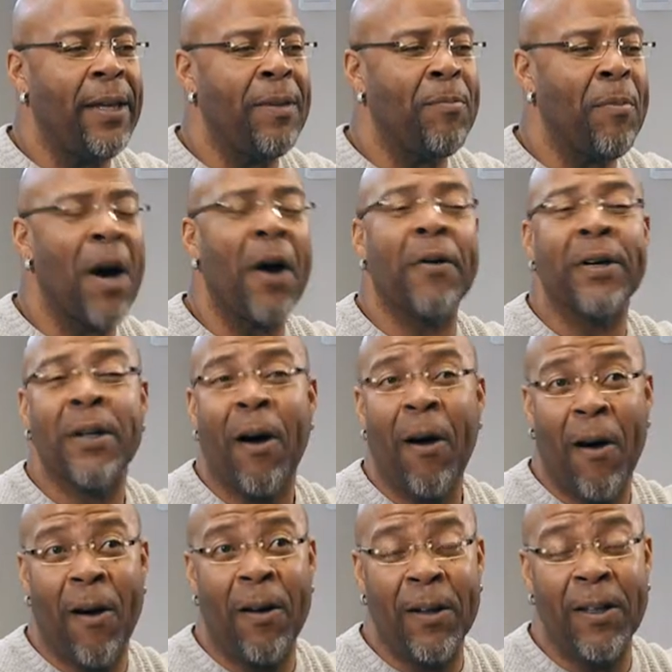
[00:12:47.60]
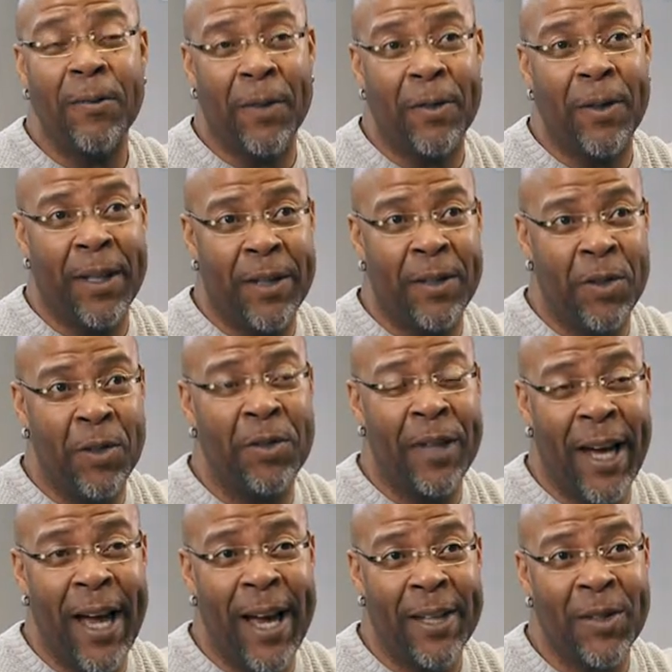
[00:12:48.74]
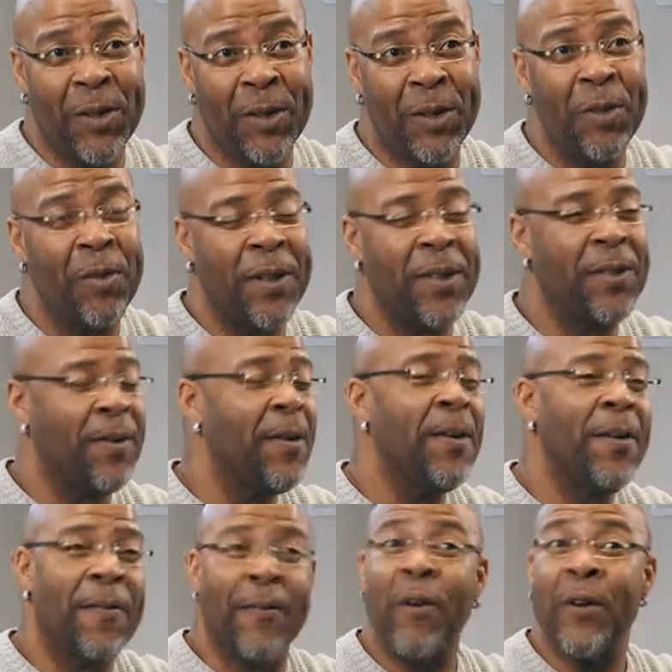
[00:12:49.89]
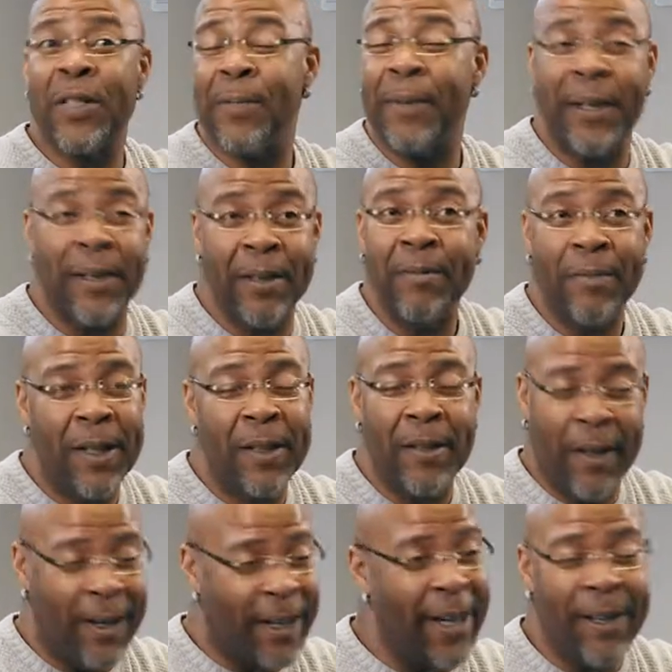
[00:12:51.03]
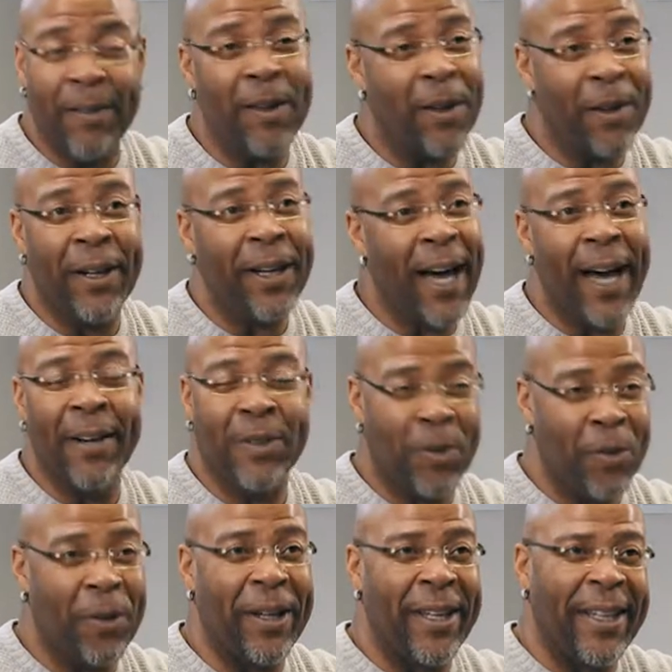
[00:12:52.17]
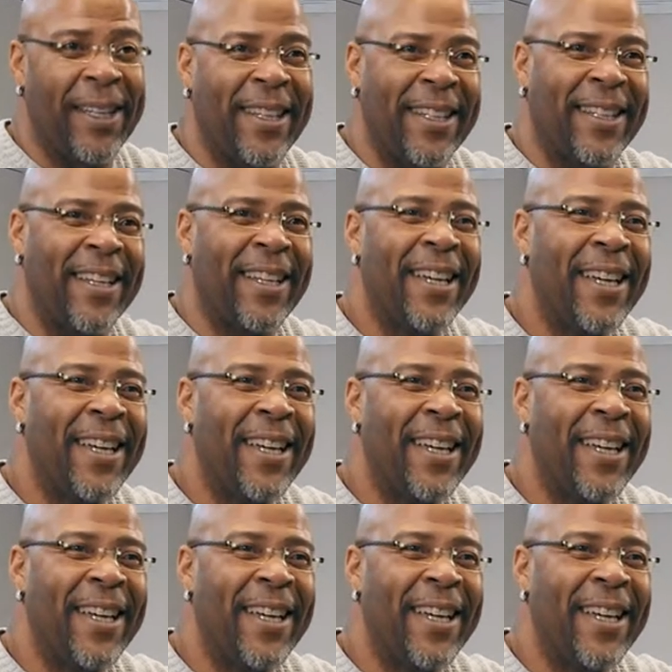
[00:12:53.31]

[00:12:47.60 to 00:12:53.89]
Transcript: Margaret Hall in junior high school, which forced me, again, learning how to read,